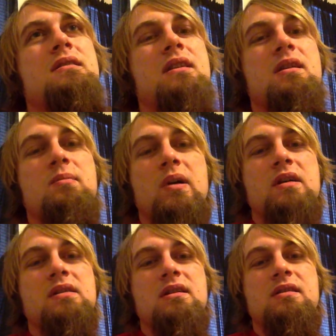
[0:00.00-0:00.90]
Ascendant
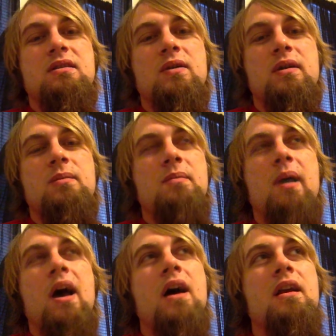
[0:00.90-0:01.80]
person is going to be
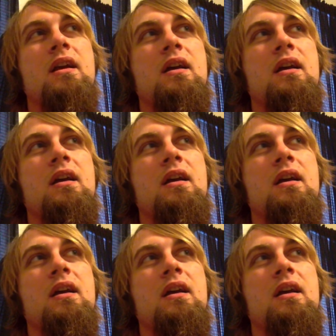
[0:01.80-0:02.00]
bad.